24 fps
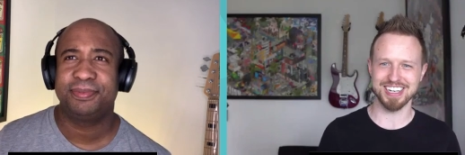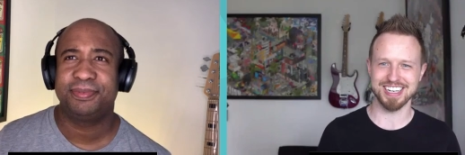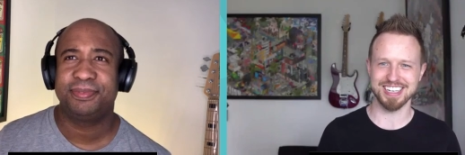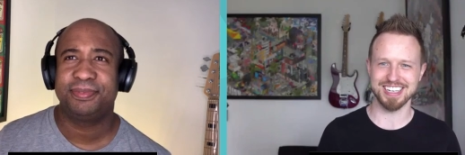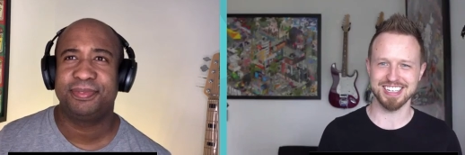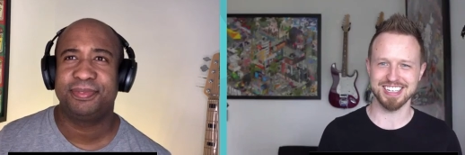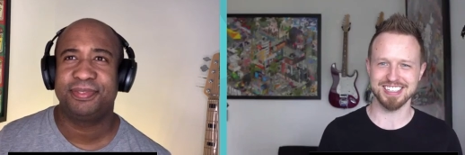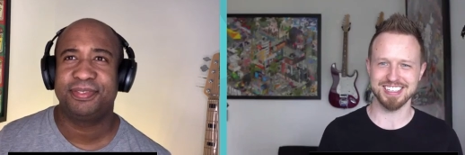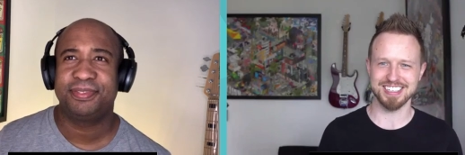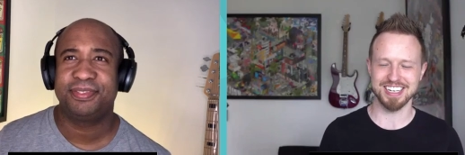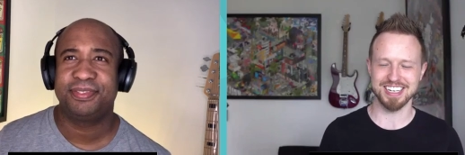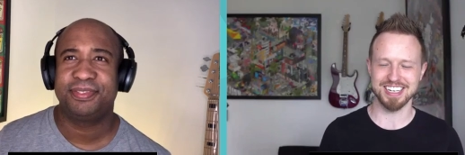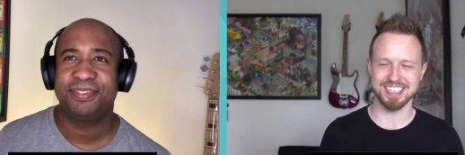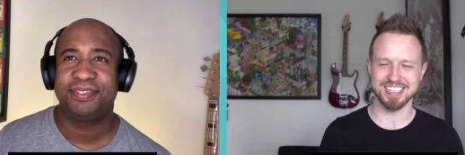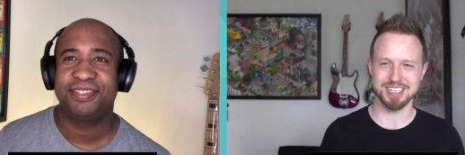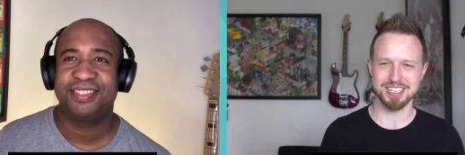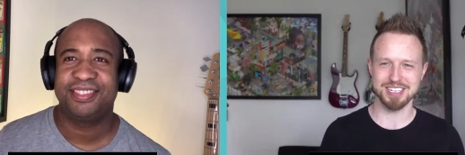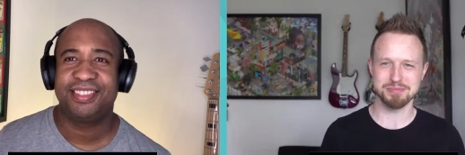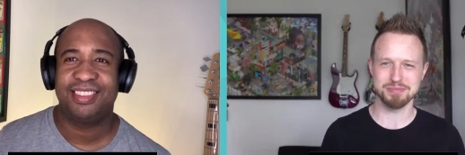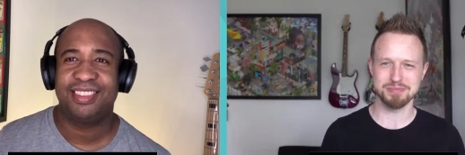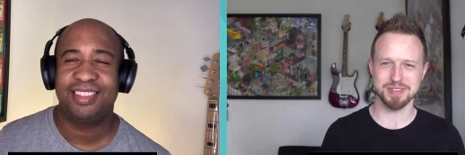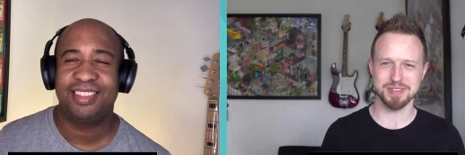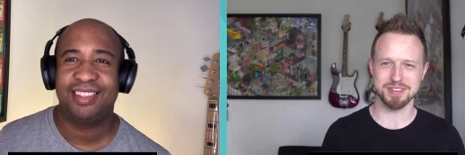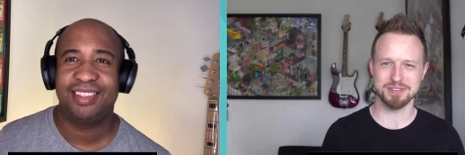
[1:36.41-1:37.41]
Speaker 1: and ended
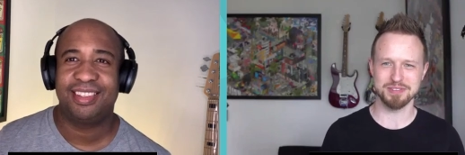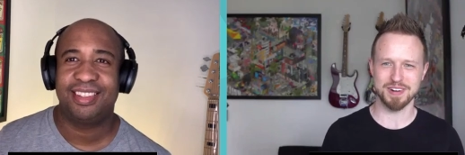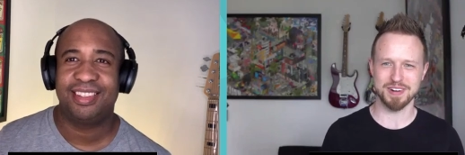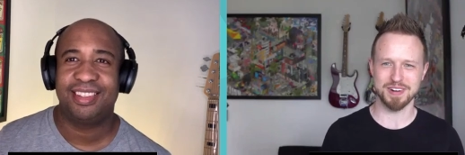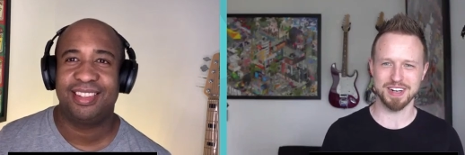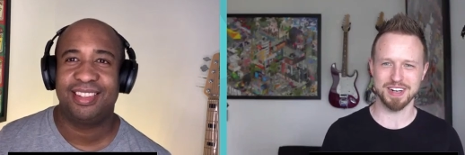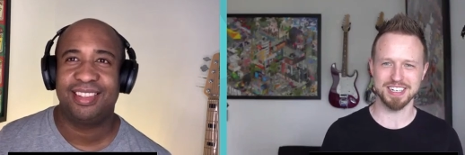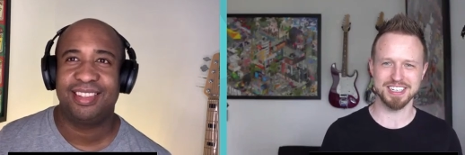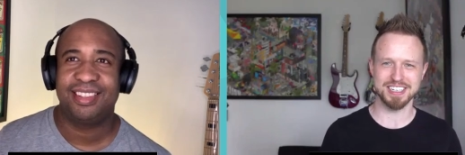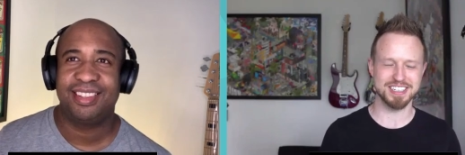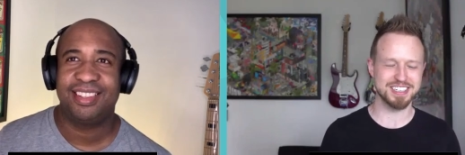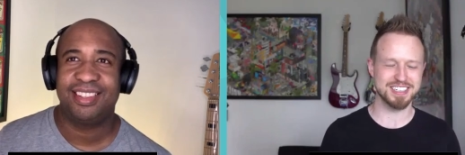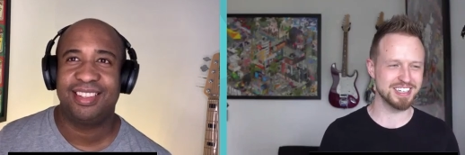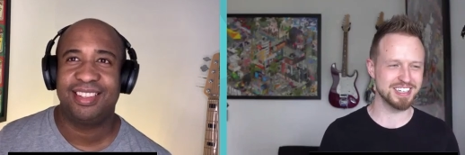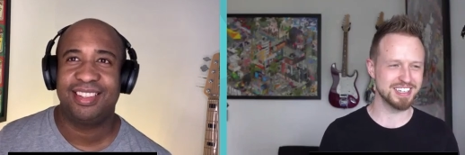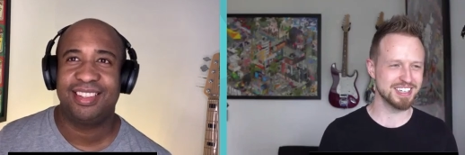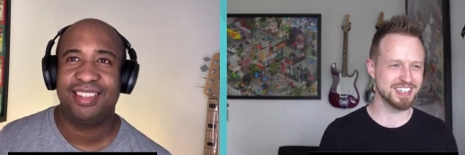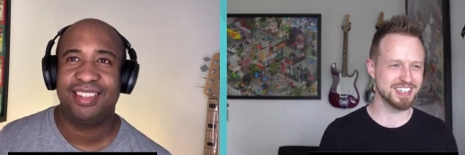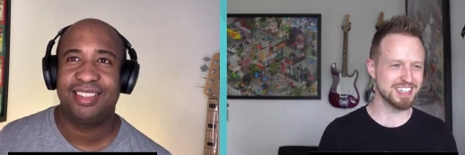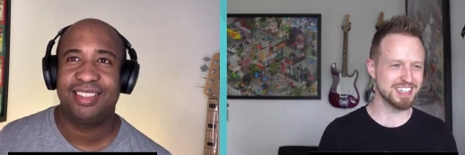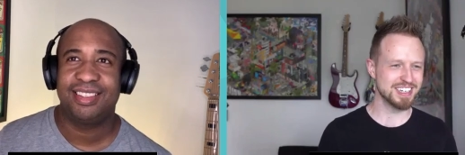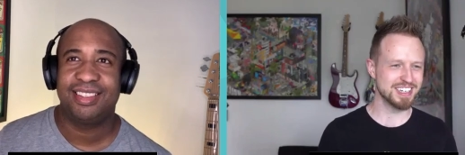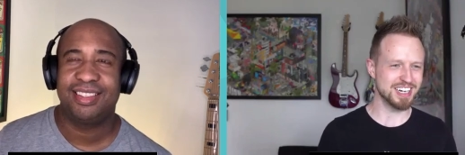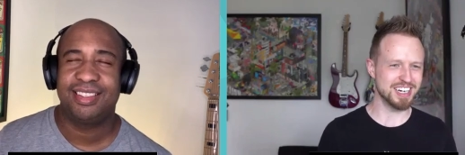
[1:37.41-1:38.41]
up finding
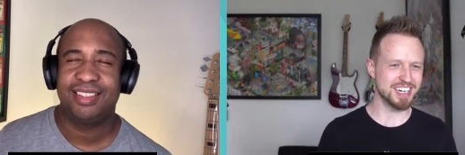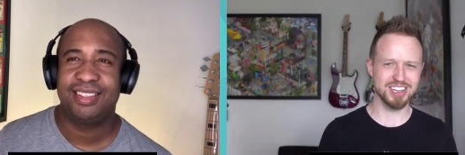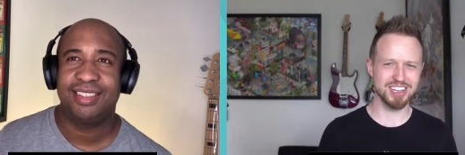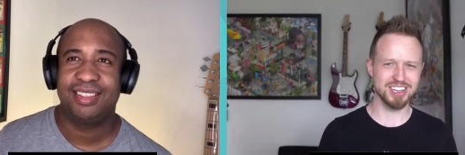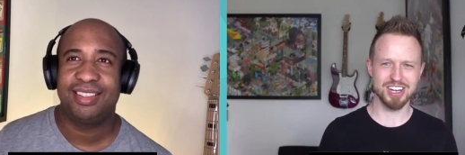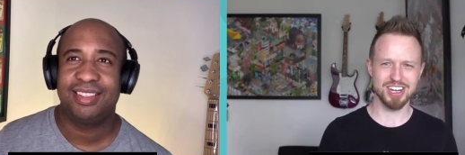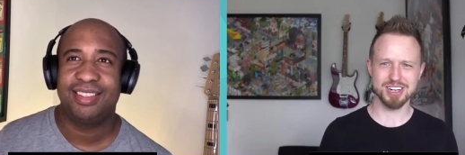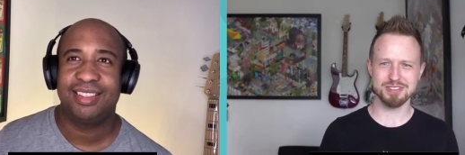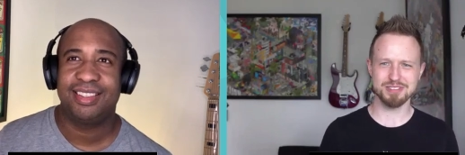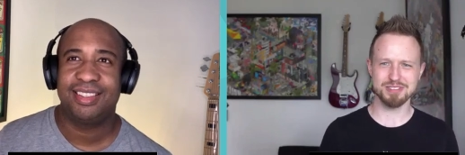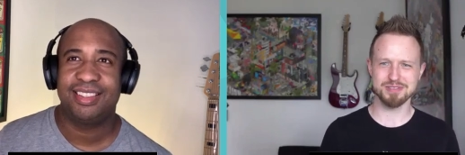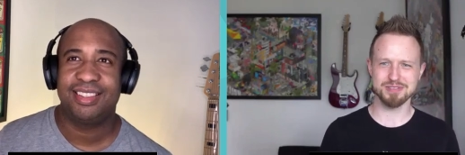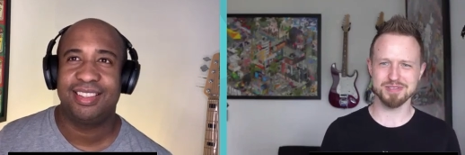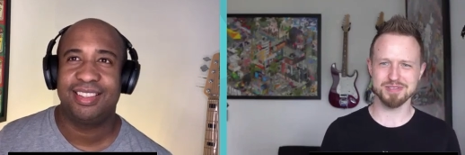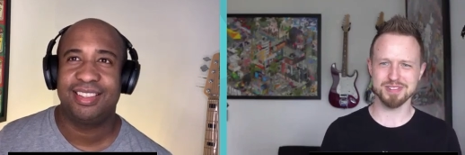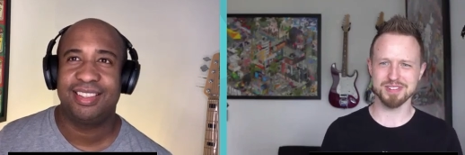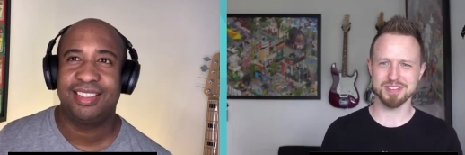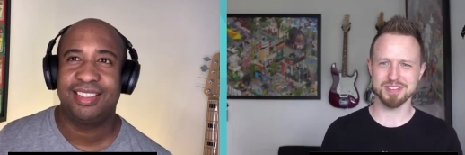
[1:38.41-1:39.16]
a lot of